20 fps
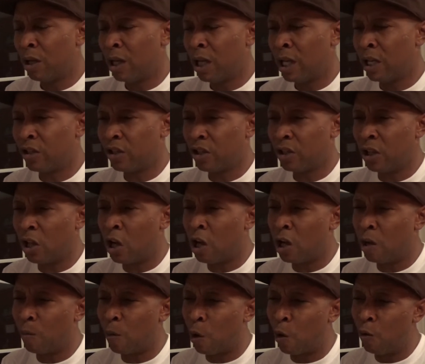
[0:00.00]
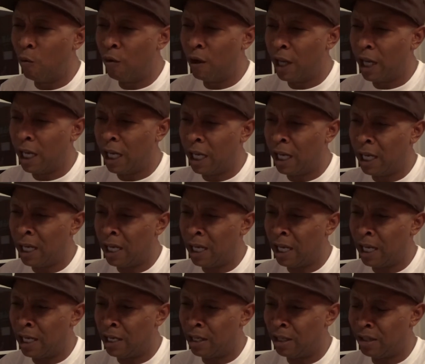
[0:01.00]
Islam over here
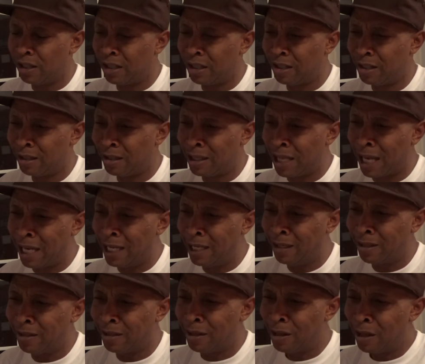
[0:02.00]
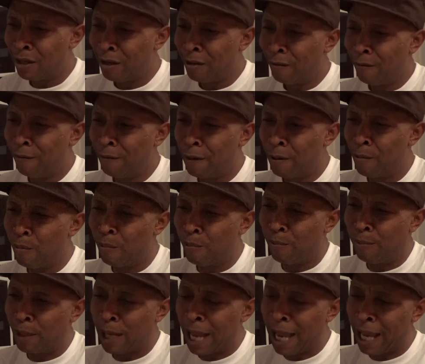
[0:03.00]
in the States for
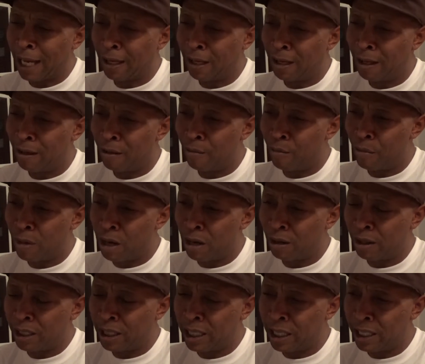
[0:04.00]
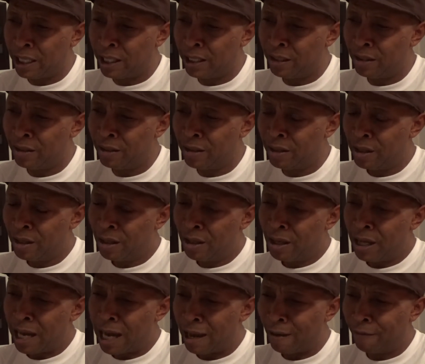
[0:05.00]
black Americans,
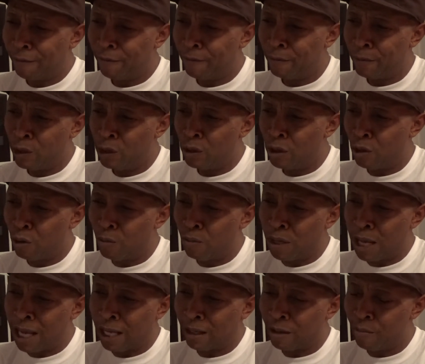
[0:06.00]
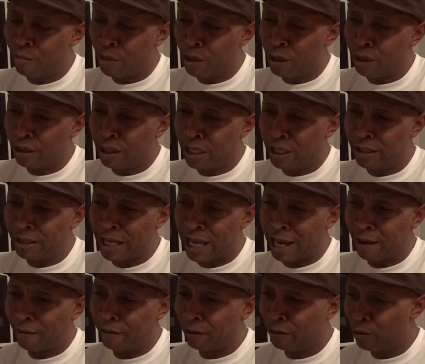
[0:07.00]
black Americans,
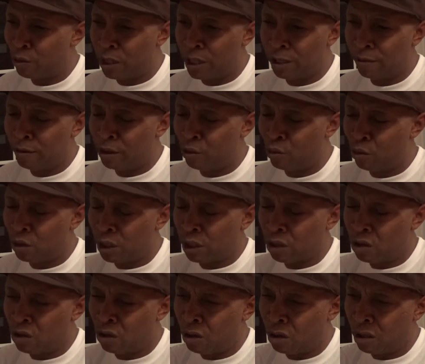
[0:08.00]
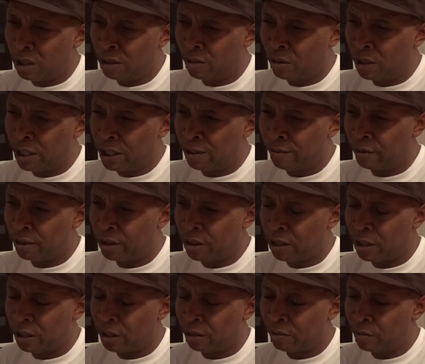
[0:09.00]
African, whatever you want to call it, whatever
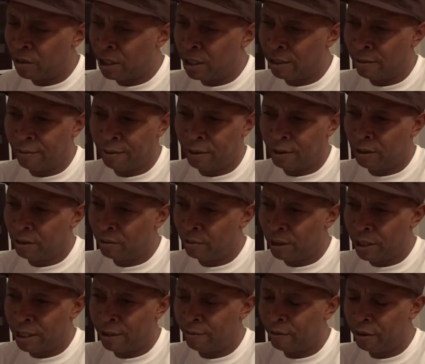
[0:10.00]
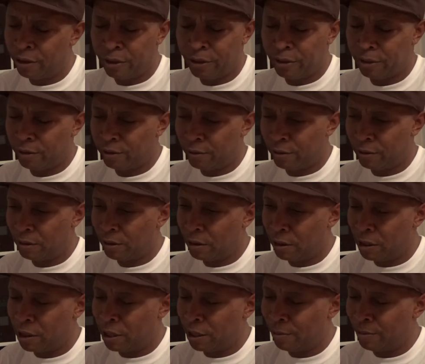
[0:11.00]
term, whatever is,
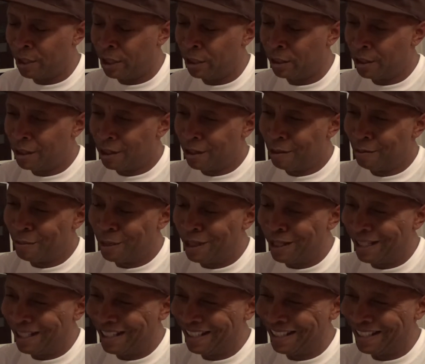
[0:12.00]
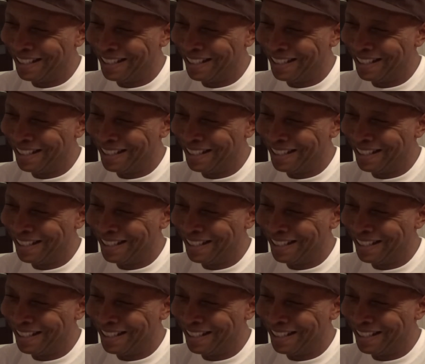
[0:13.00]
you know what I mean? But